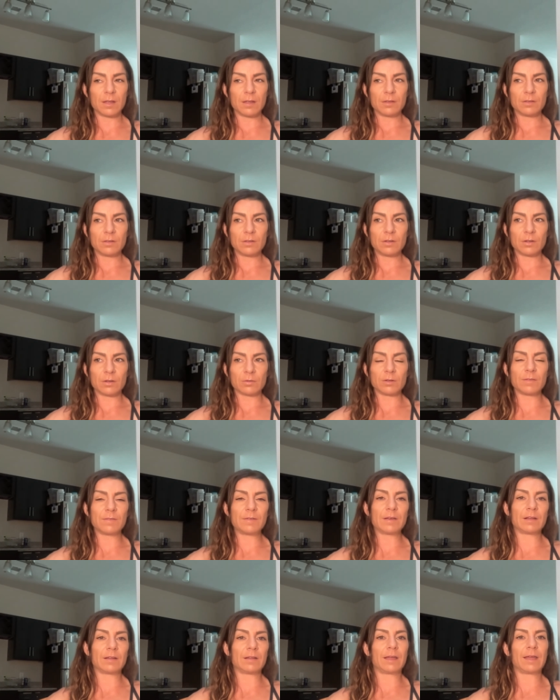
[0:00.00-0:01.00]
you know,
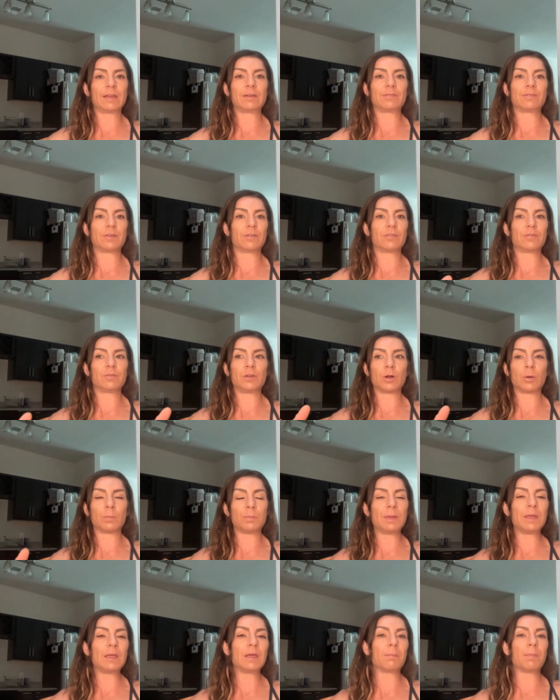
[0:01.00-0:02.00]
living a life of, you know,
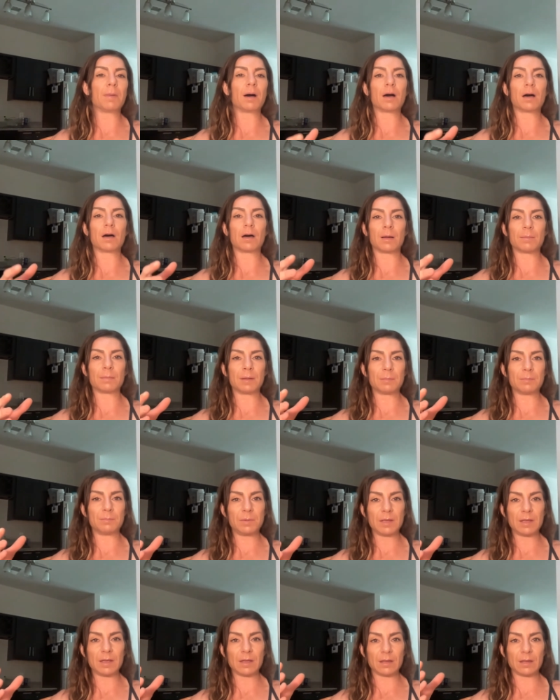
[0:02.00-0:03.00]
being a mom and
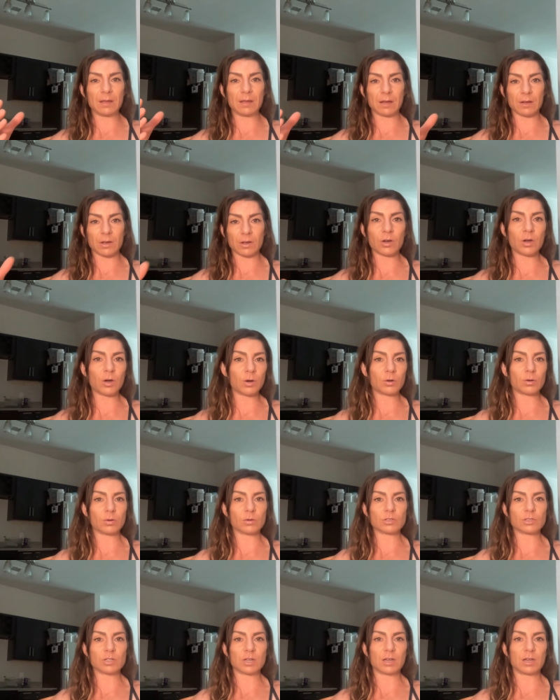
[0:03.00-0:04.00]
being a, a
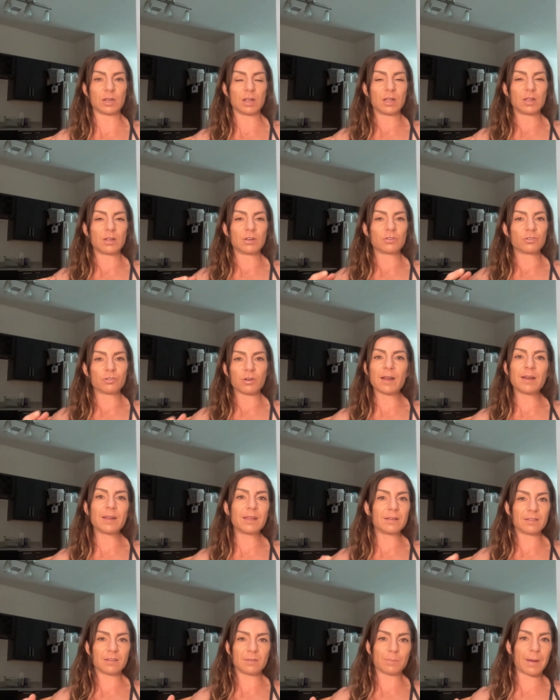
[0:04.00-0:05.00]
coach and trying to
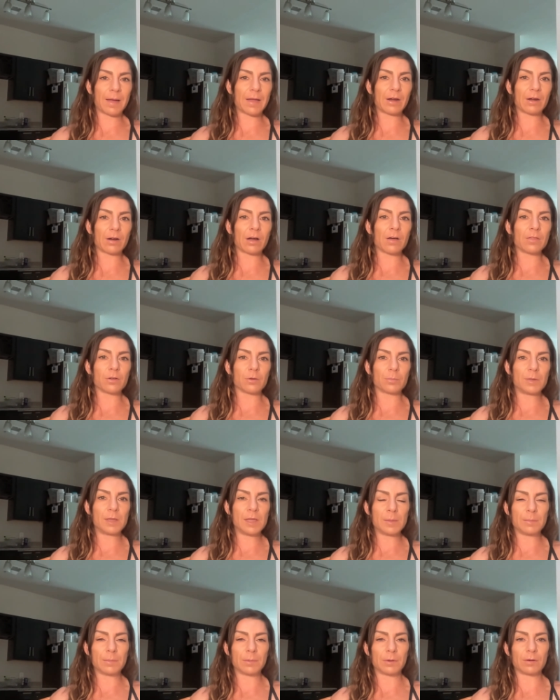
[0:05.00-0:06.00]
inspire other
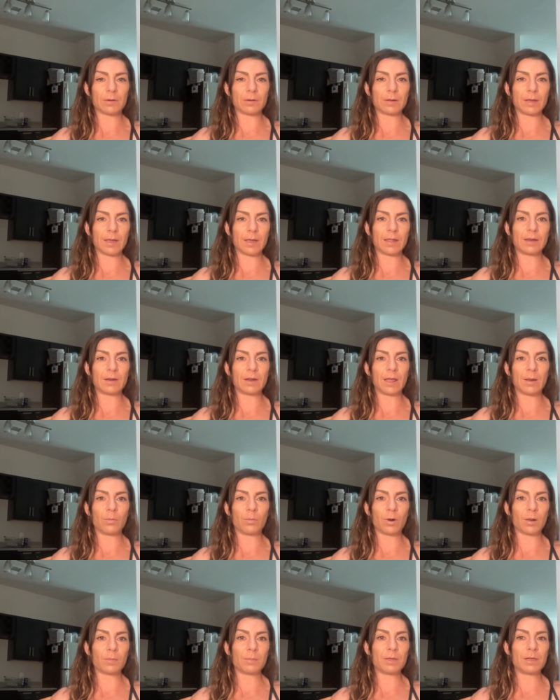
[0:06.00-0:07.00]
people. And, and
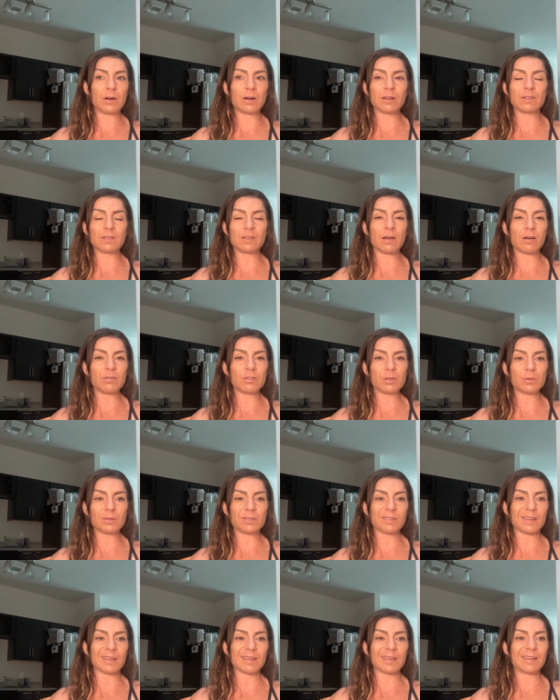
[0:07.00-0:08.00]
what I'm here to tell you
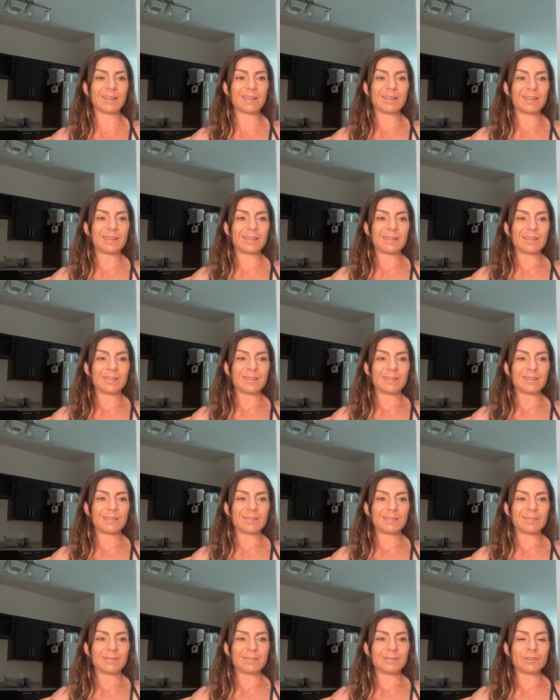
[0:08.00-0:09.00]
is like,
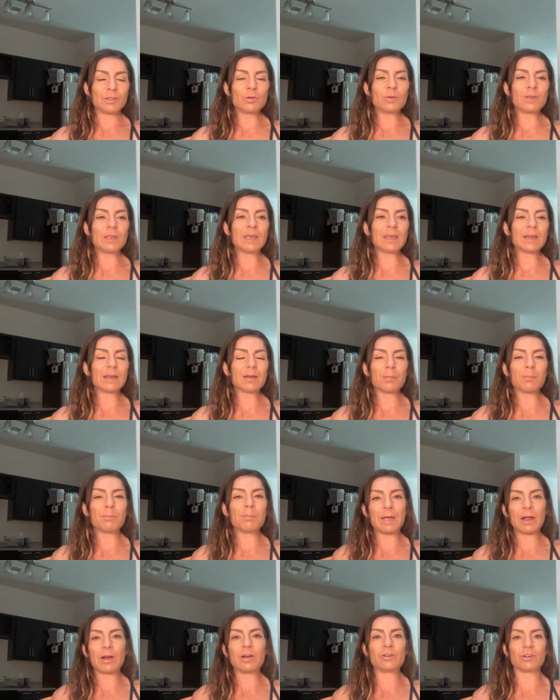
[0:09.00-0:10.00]
you can't
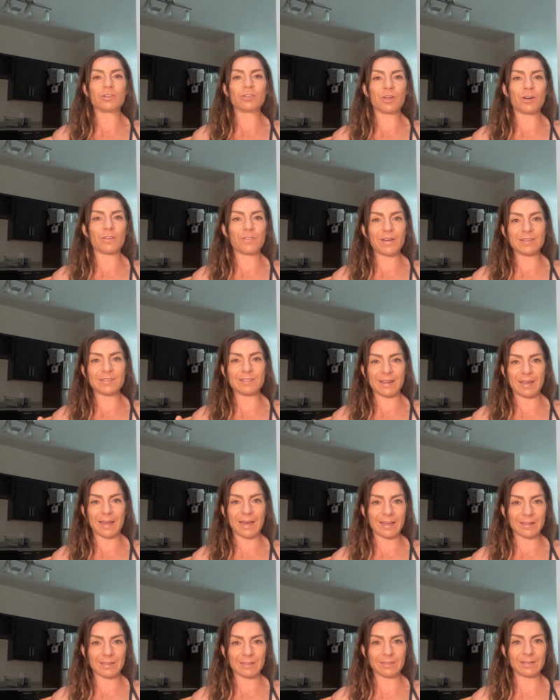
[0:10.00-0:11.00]
compare yourself as an
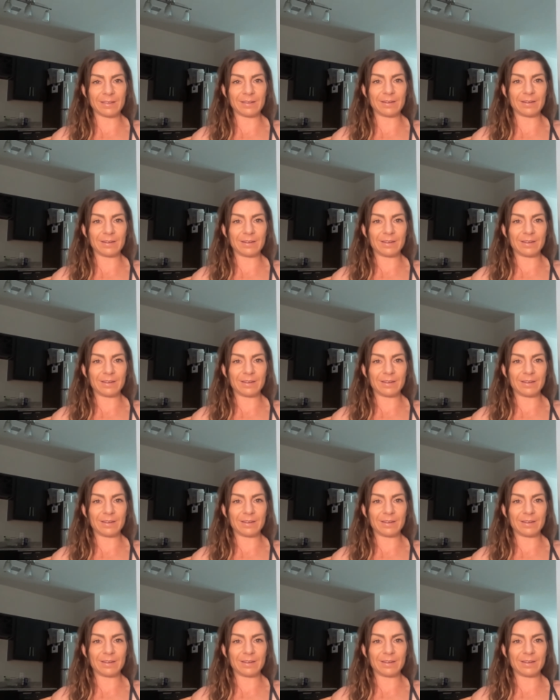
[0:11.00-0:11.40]
athlete